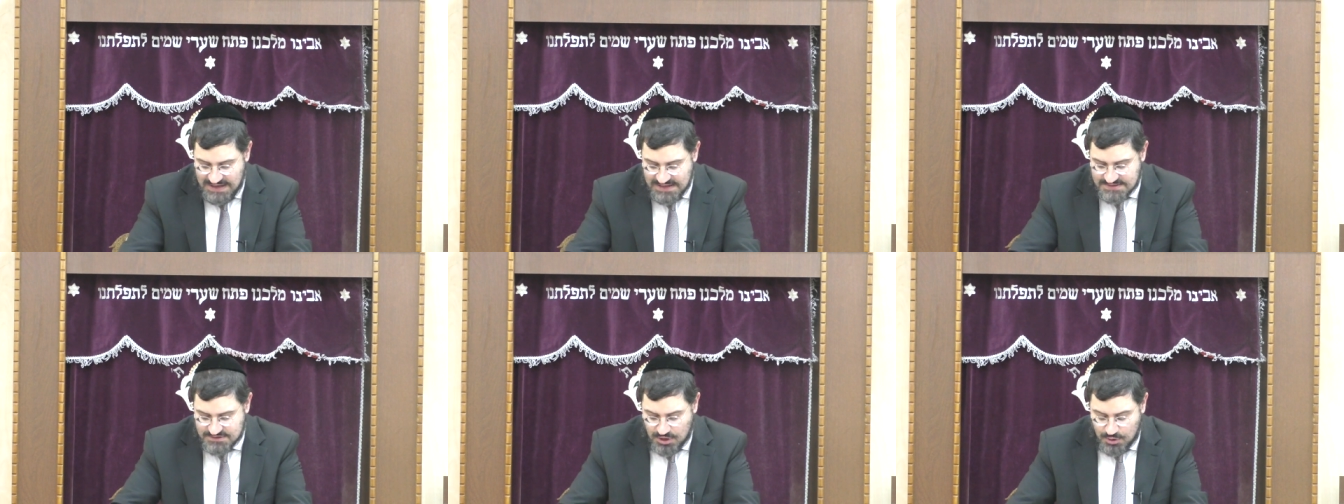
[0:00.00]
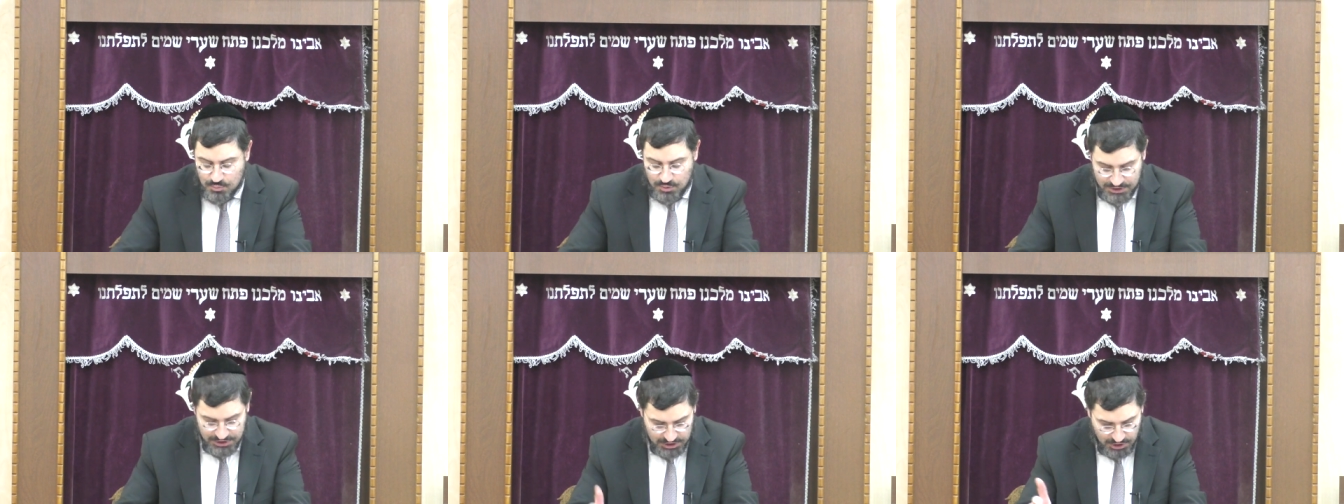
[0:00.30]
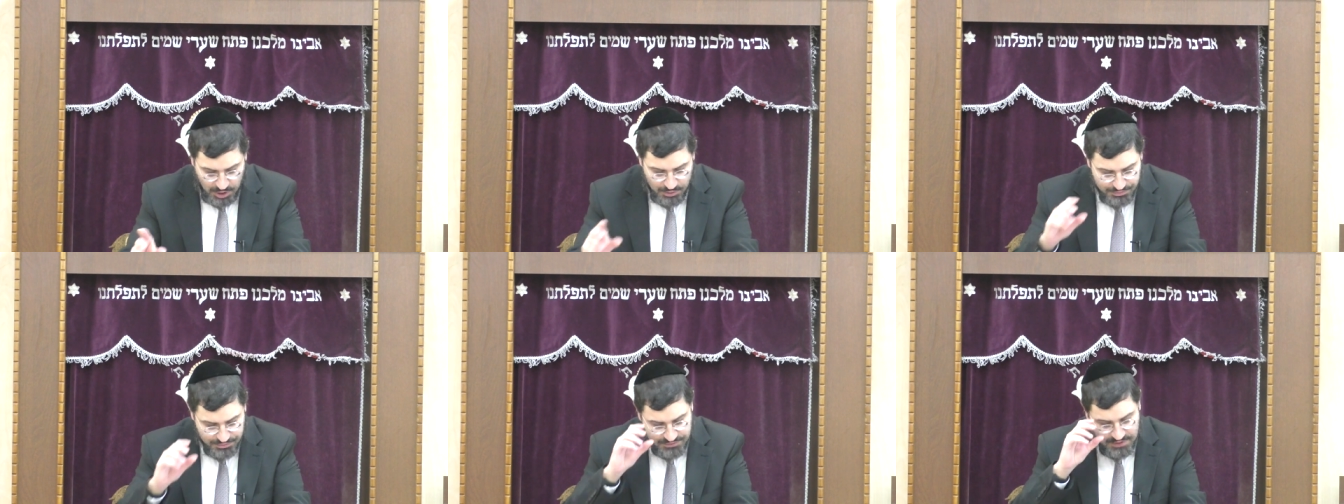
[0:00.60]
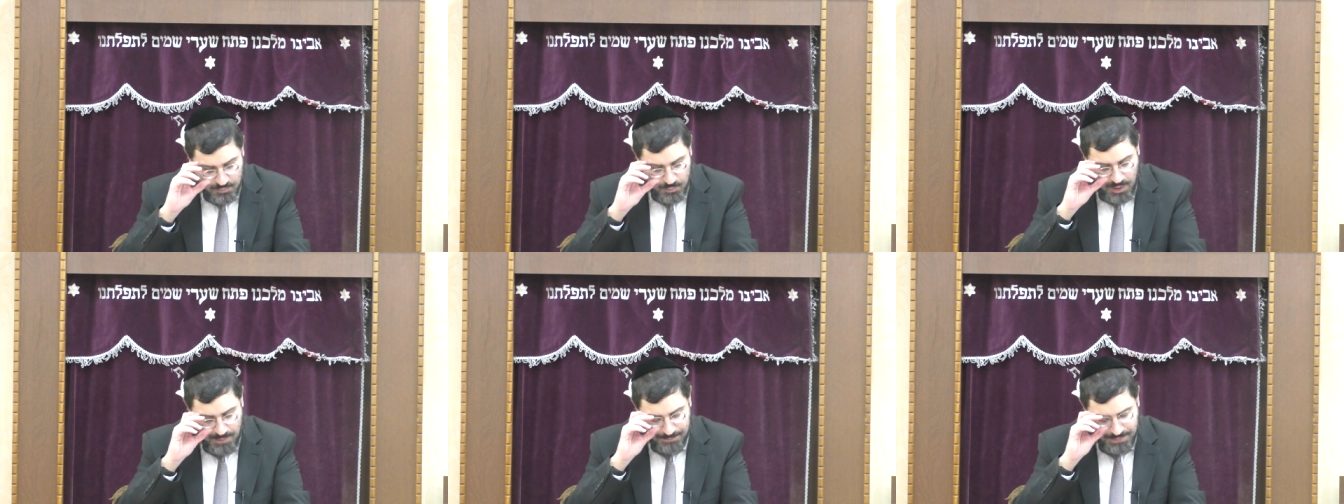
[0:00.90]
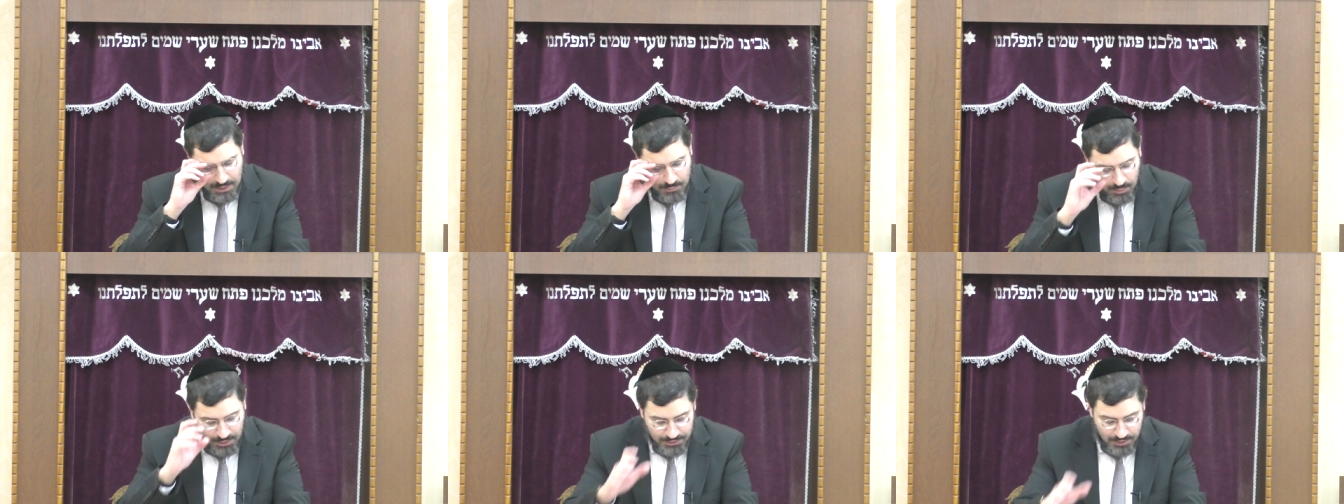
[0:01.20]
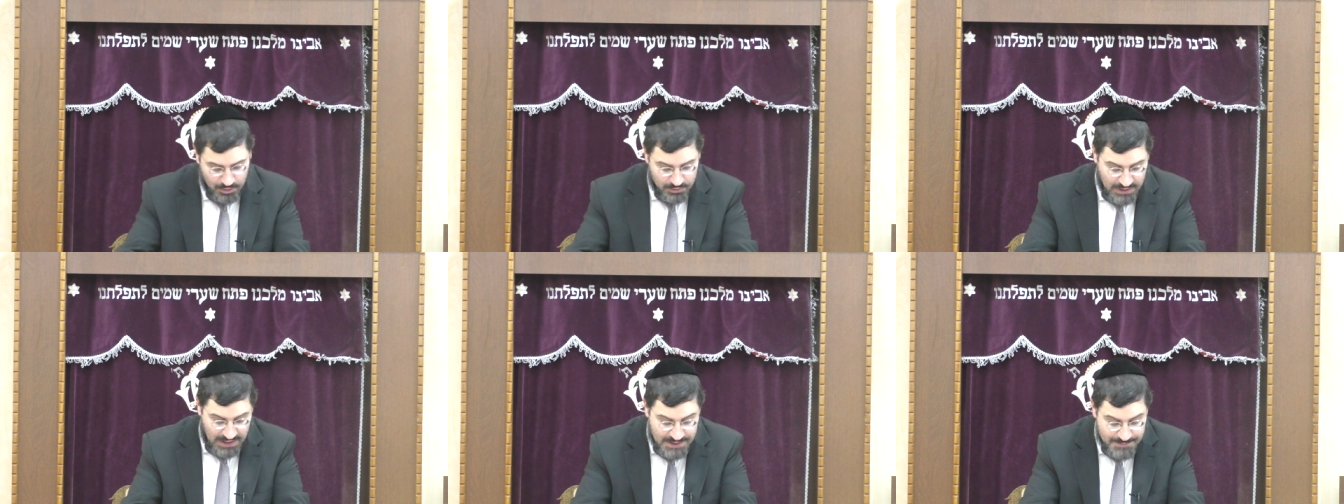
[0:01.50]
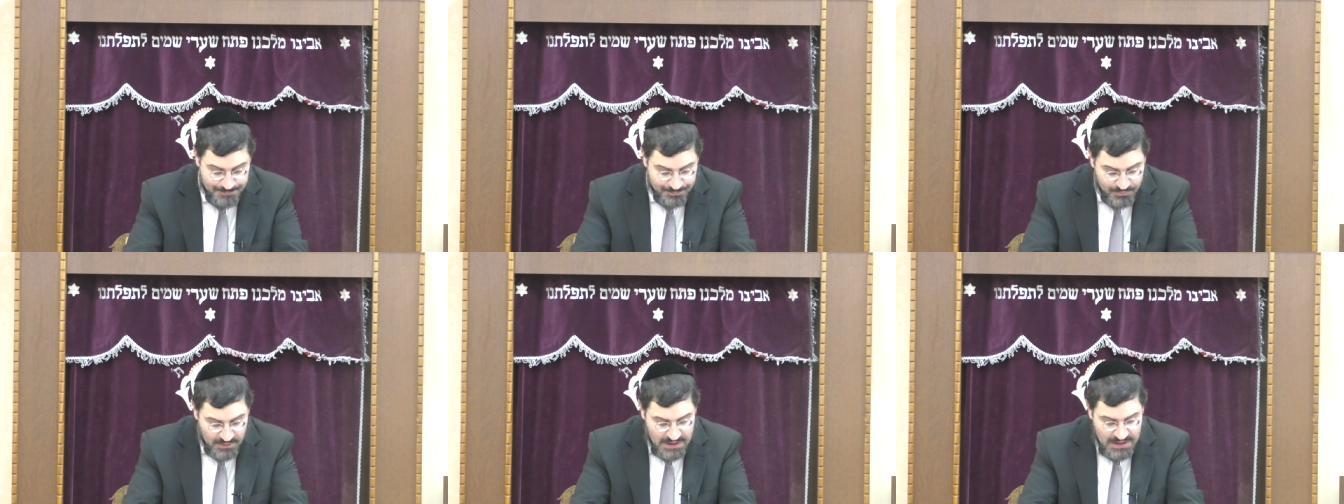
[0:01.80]
Let's go. We're going to go through them one by one,
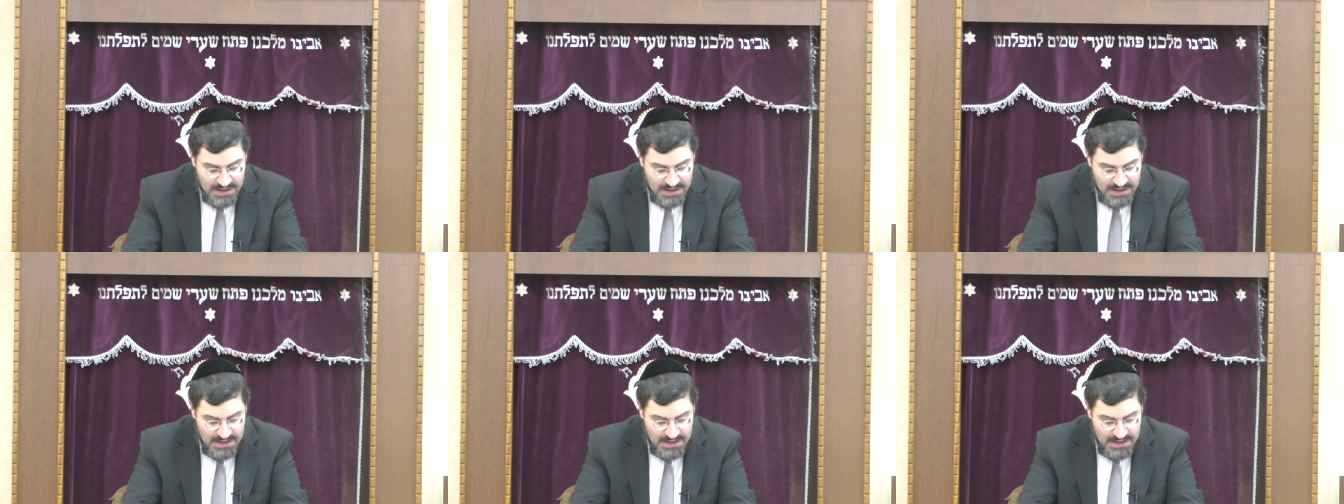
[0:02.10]
okay?